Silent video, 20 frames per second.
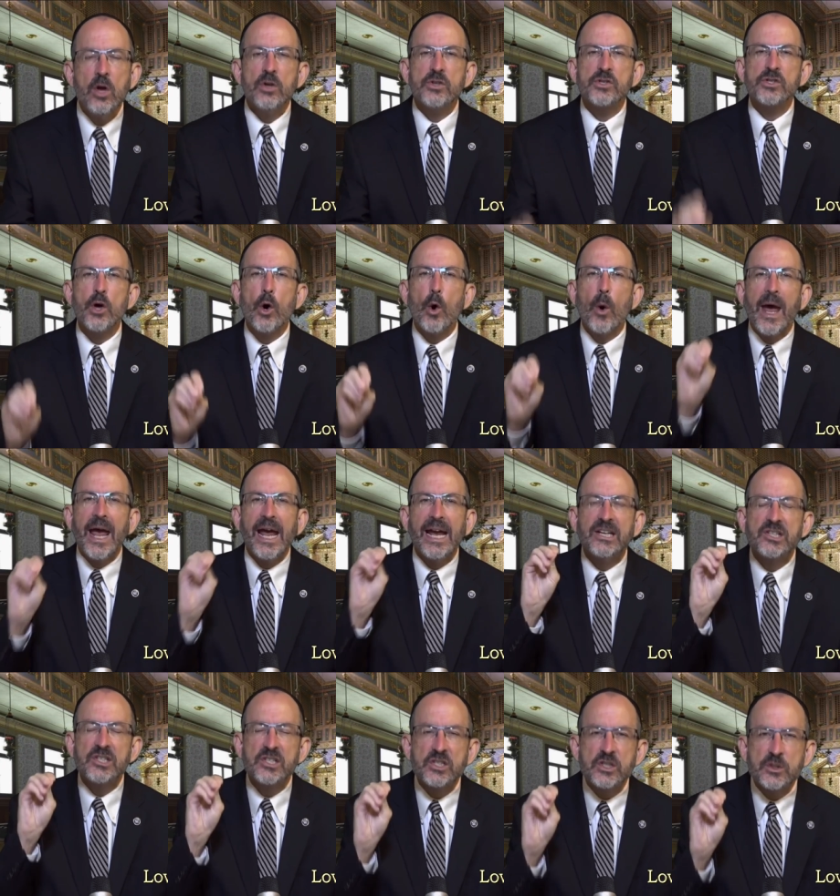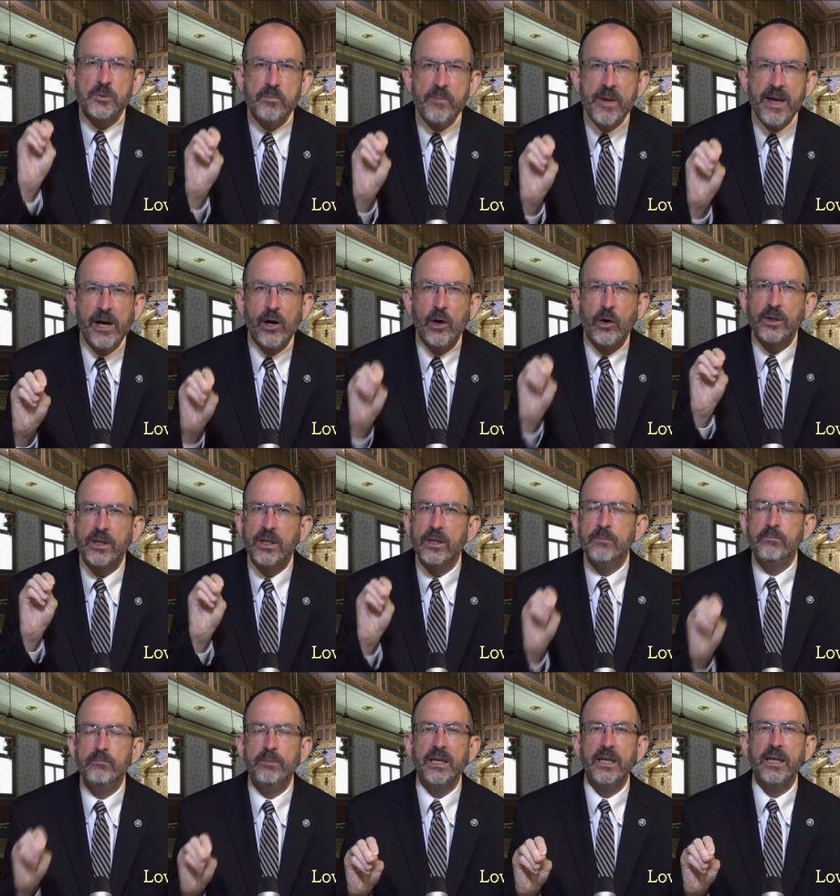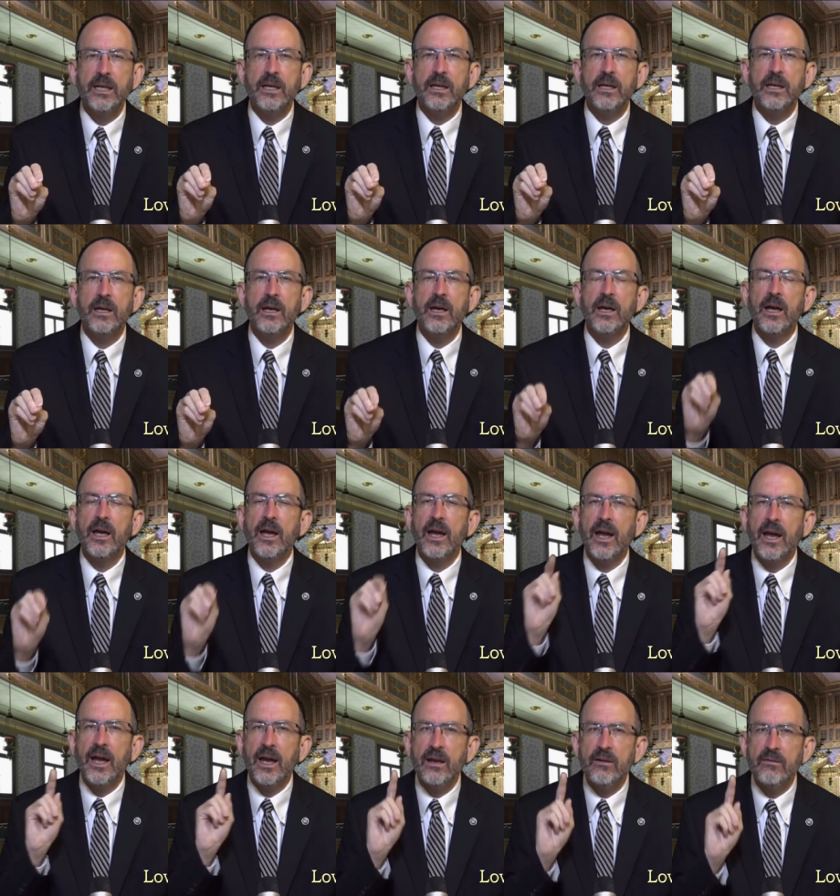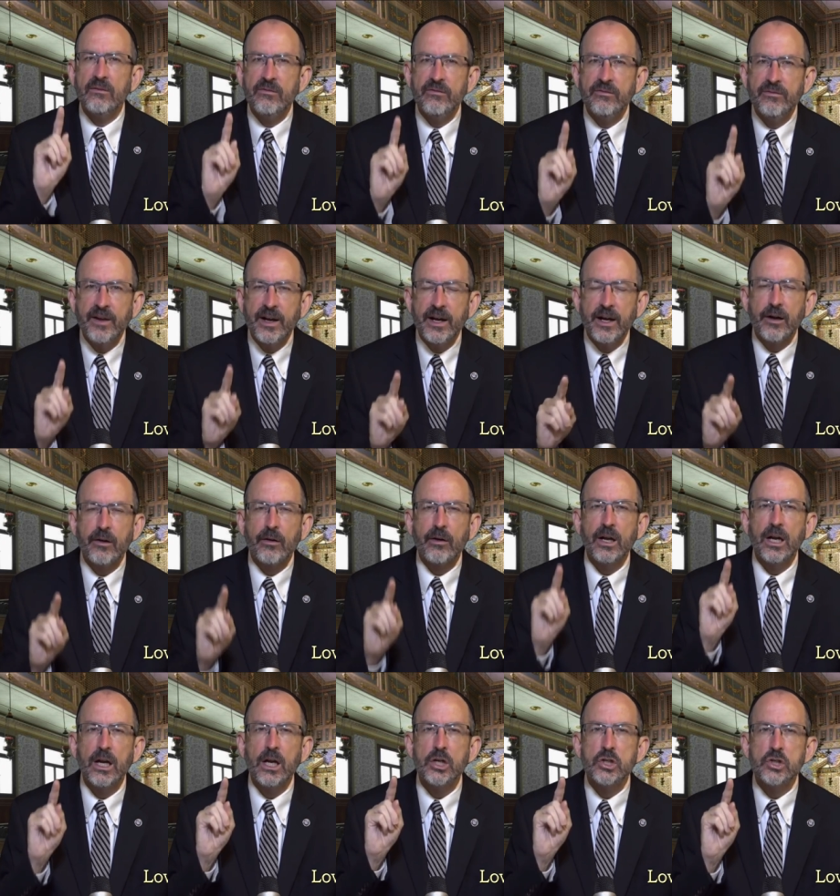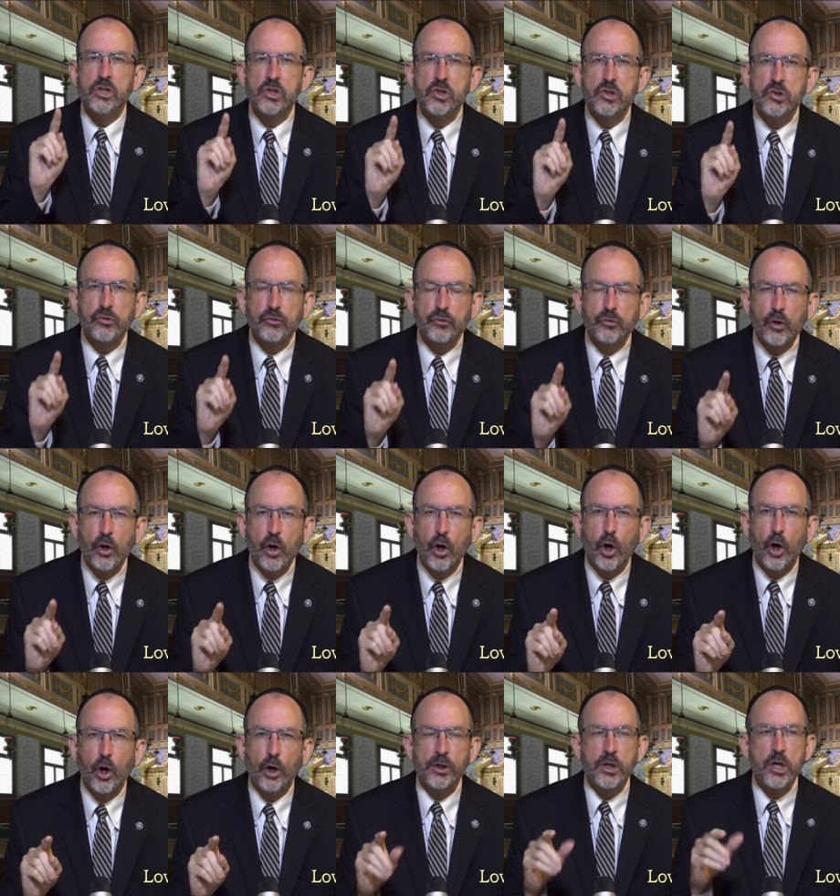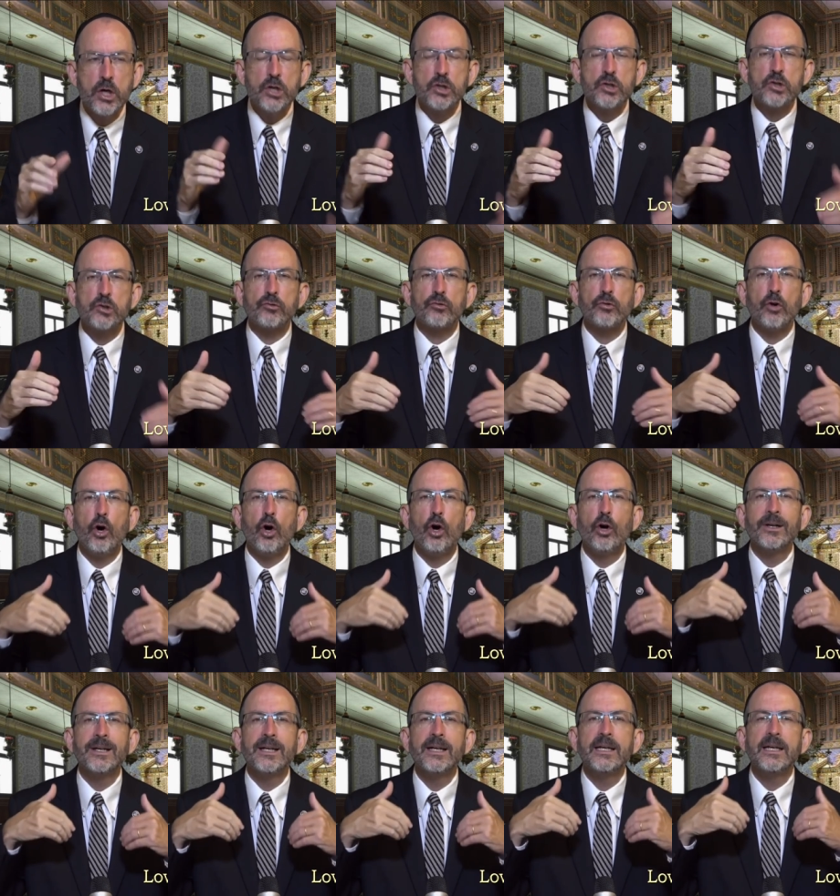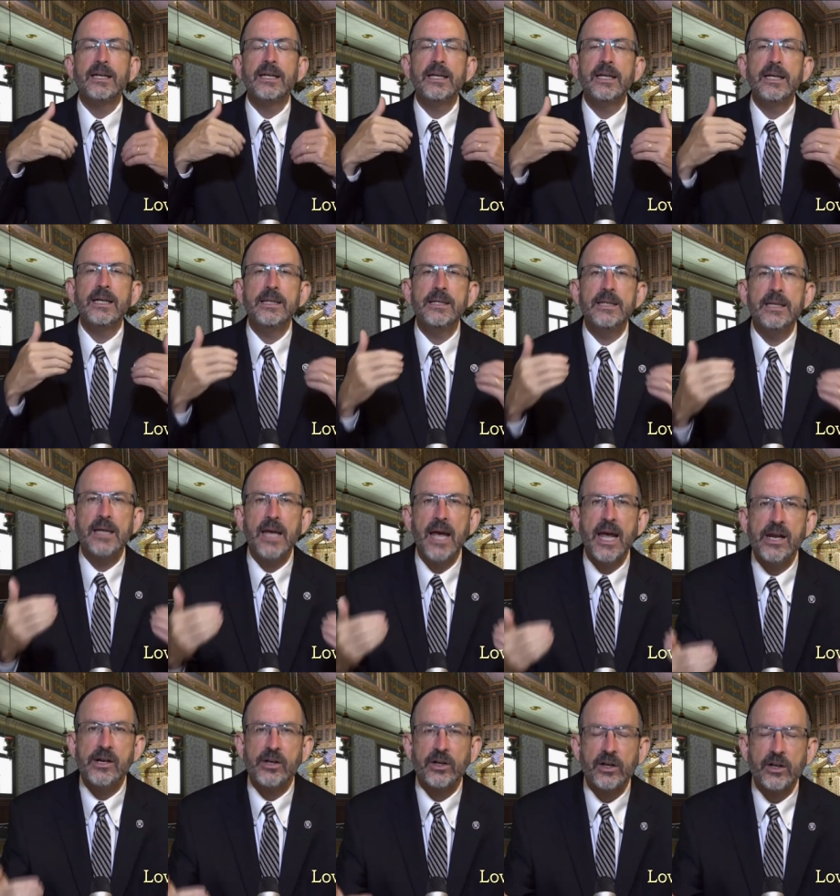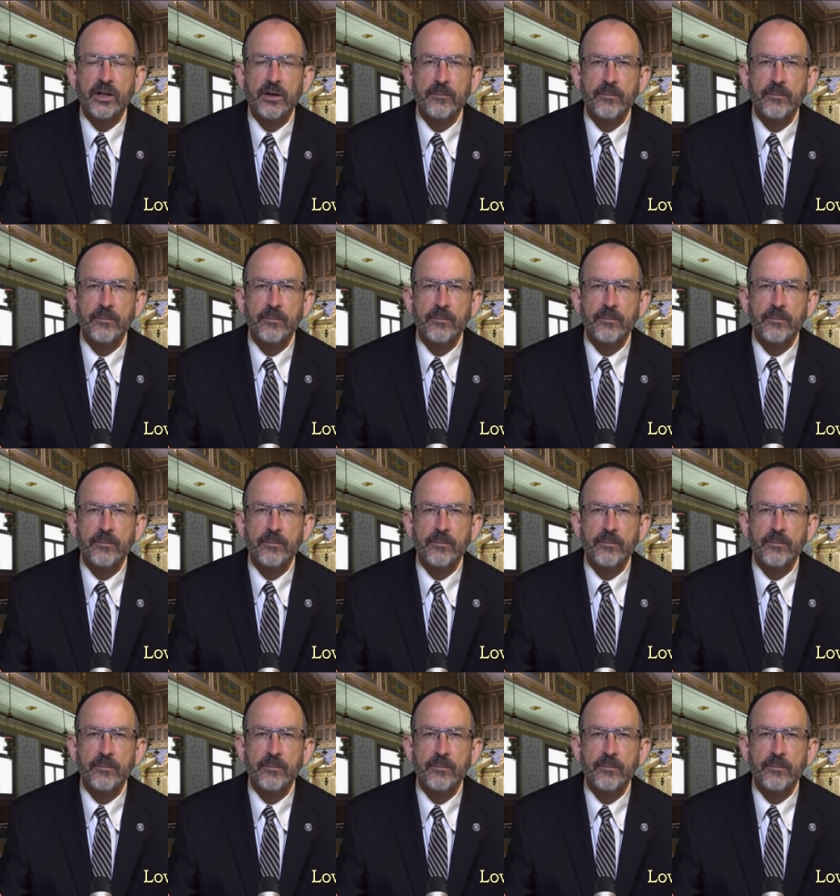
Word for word: So a smell can be a very strong, strong indicator.